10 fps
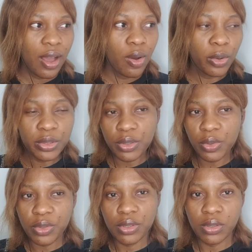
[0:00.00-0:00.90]
old
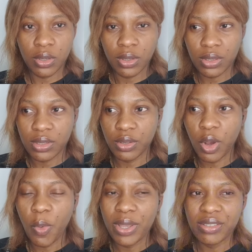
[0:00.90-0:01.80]
school songs will
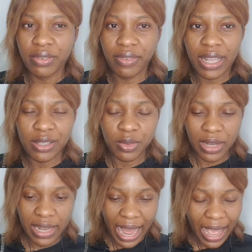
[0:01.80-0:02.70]
always reflect to
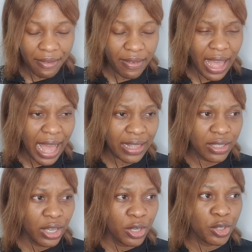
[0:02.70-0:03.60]
life,
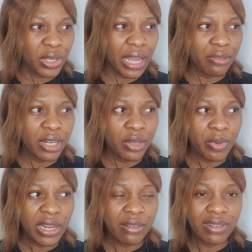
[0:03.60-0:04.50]
and you can really,
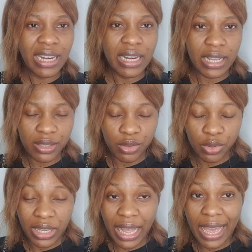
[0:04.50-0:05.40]
really relate
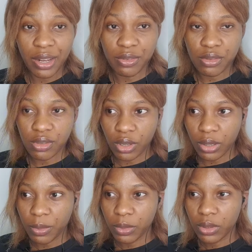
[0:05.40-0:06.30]
to the kind of
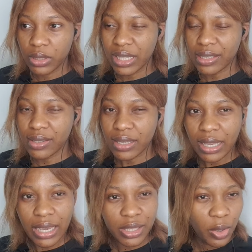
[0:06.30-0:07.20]
song they
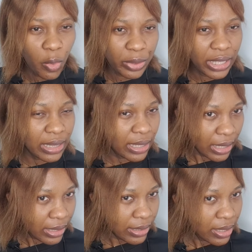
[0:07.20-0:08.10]
sing in the olden
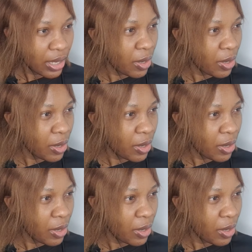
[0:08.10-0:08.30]
days.